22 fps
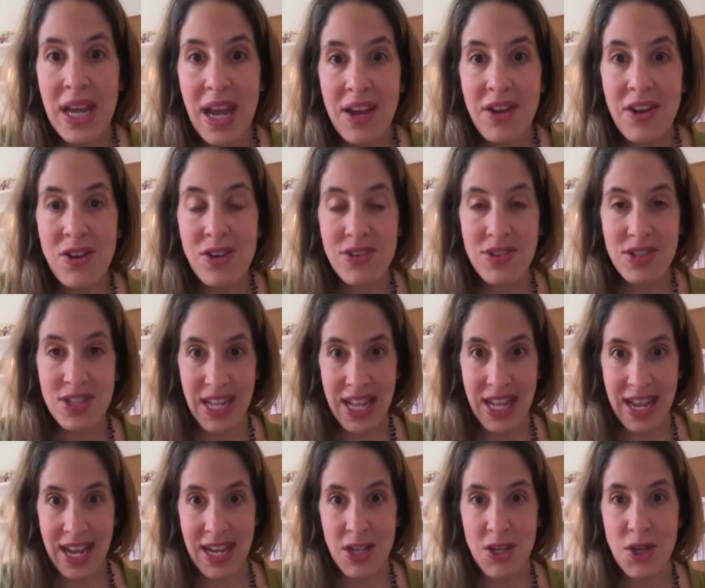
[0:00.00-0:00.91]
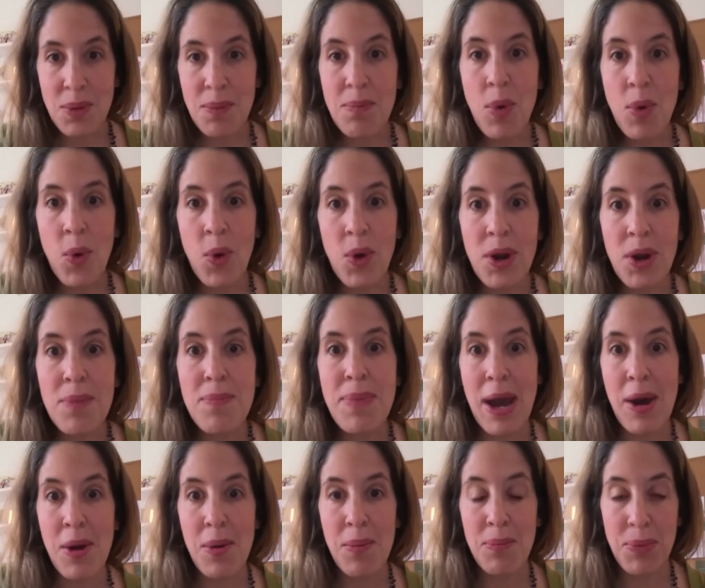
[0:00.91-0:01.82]
understand more
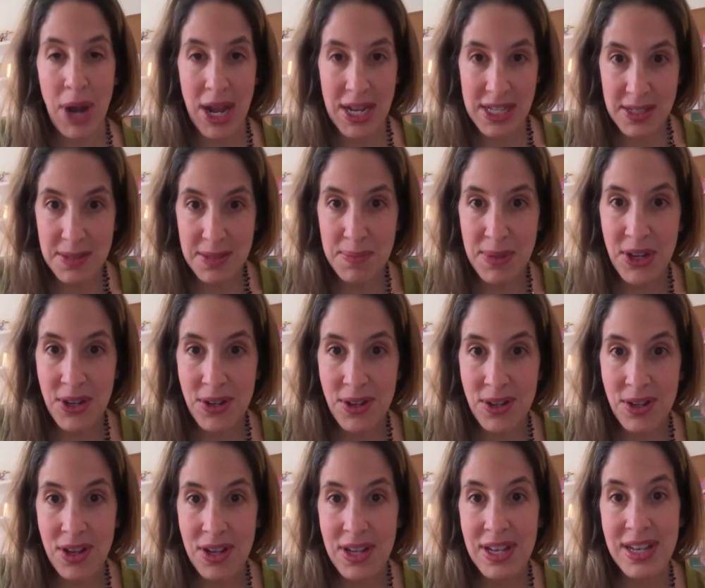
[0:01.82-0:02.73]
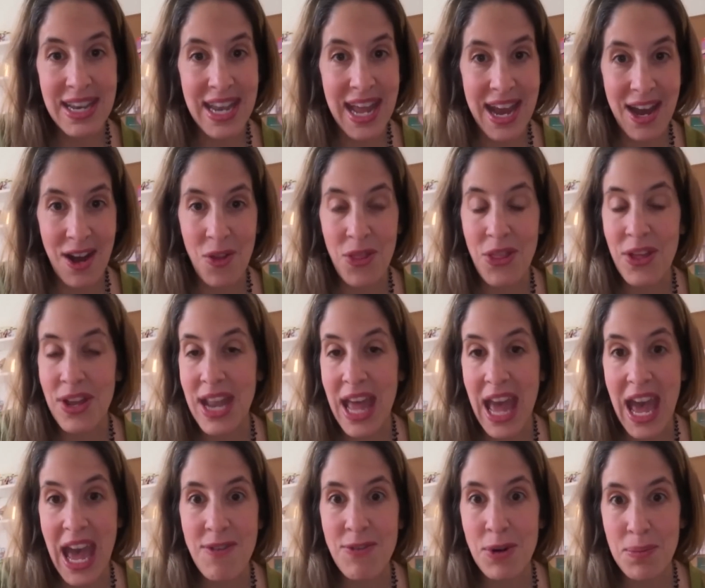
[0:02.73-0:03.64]
about breast milk now than
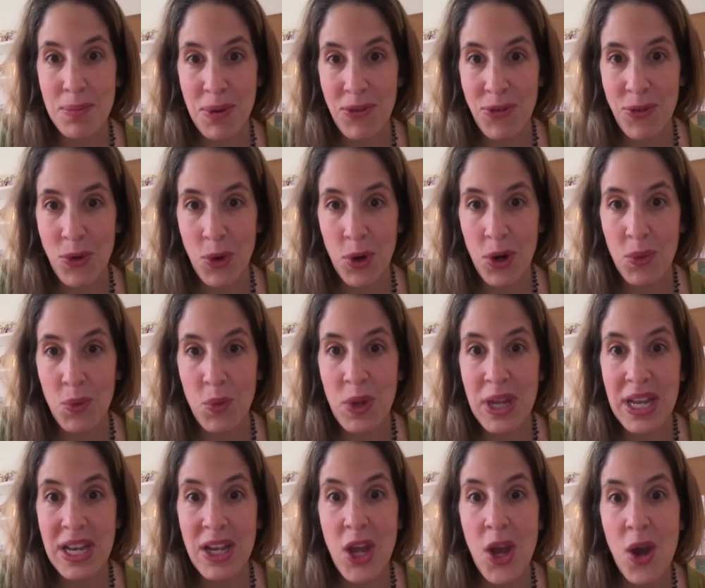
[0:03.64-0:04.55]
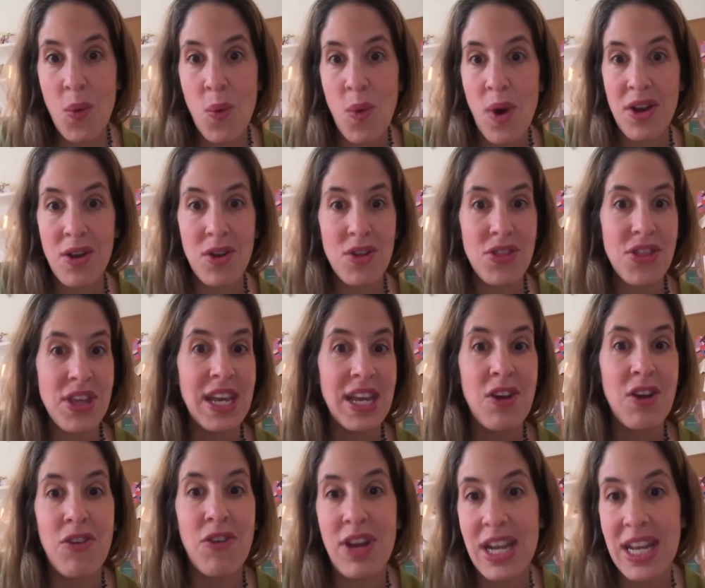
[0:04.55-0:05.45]
ever before. We know what are the
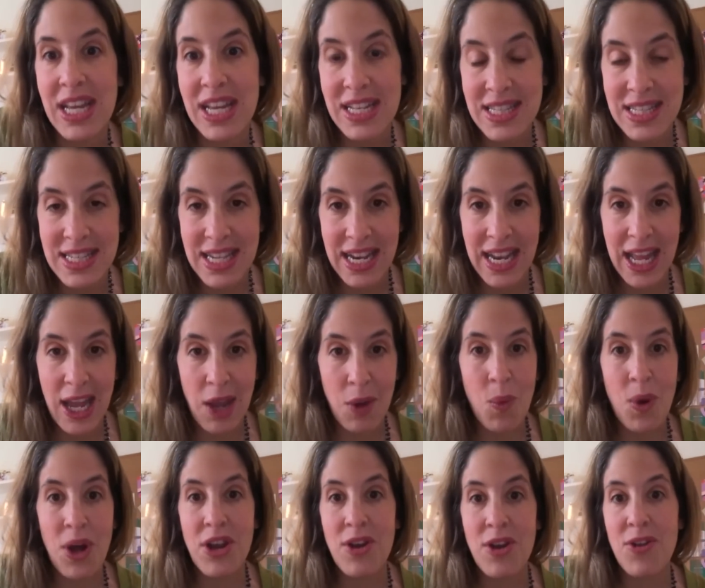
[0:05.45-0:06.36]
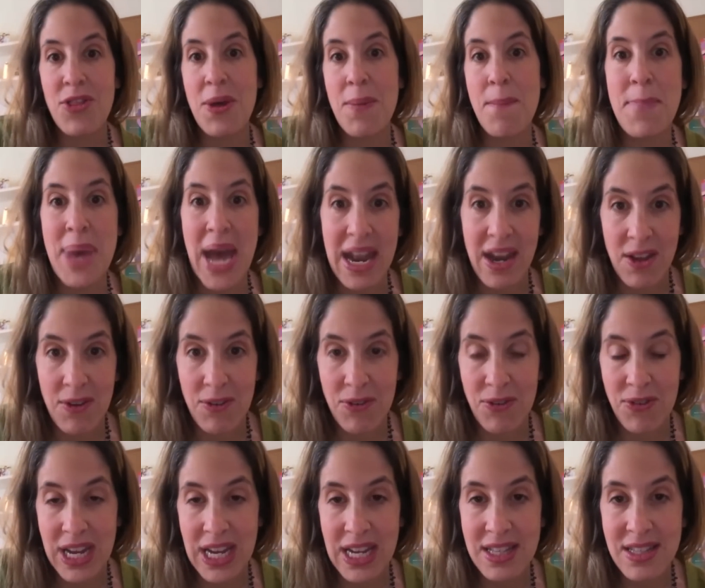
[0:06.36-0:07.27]
ingredients in it, what are the
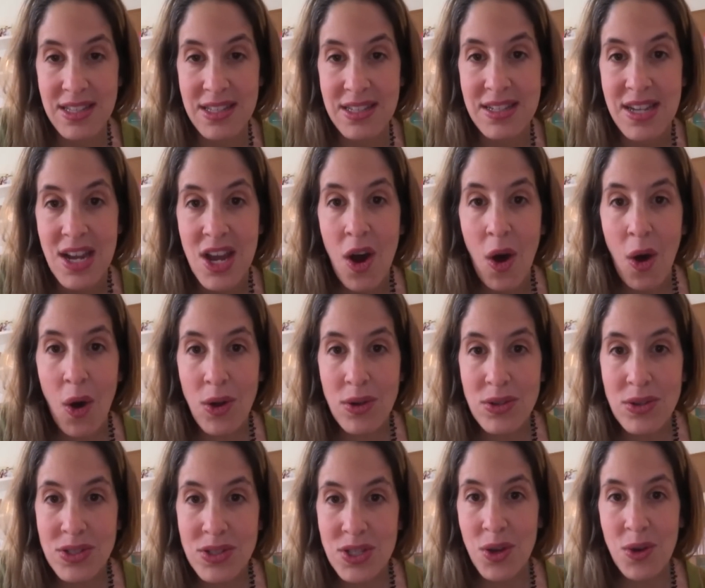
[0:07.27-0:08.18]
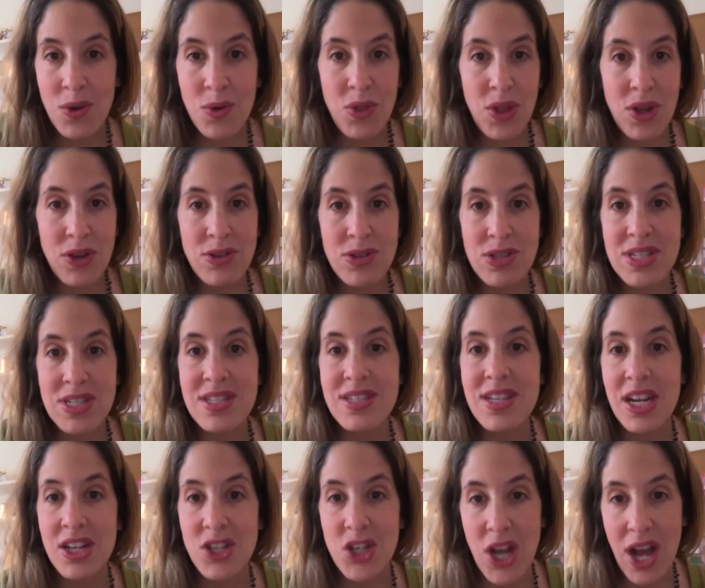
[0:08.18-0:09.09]
benefits. Also, there's
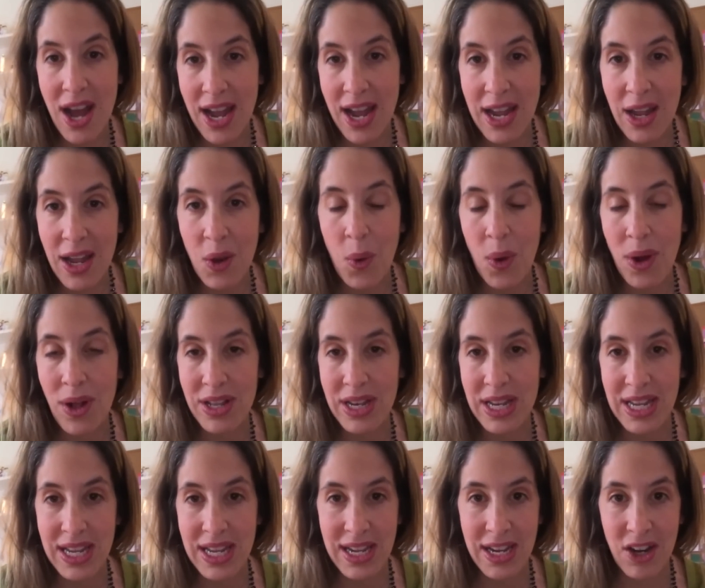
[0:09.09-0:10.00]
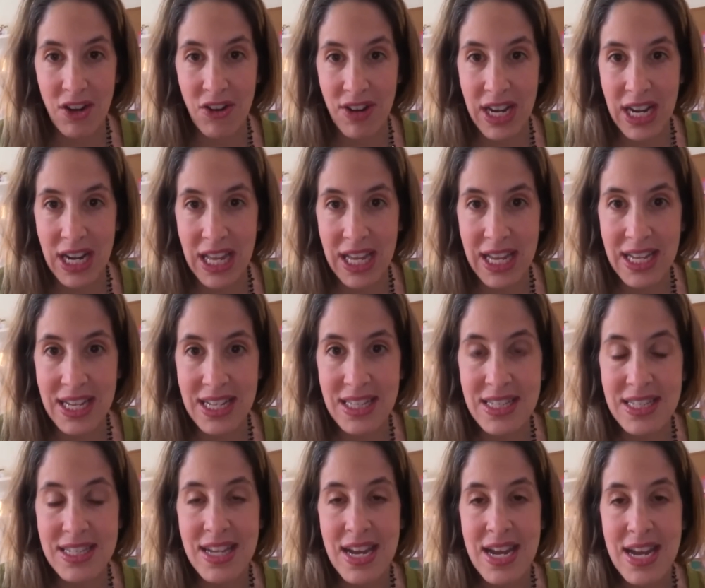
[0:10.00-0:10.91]
such high quality
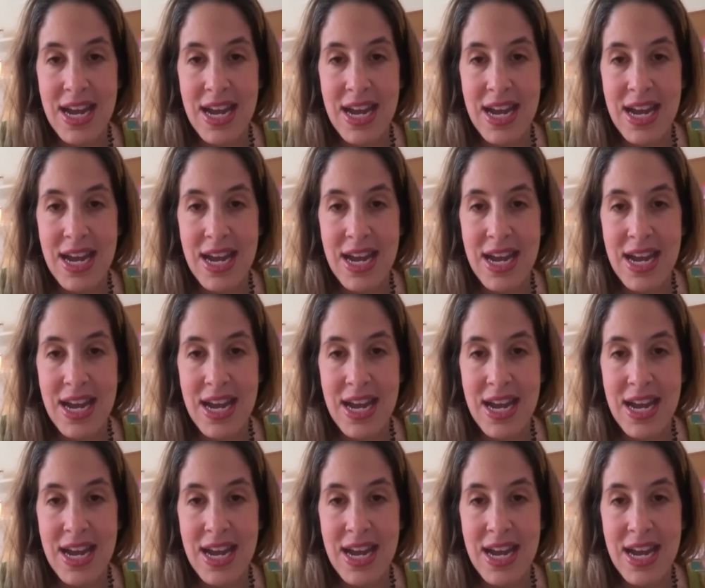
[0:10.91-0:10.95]
ingredients.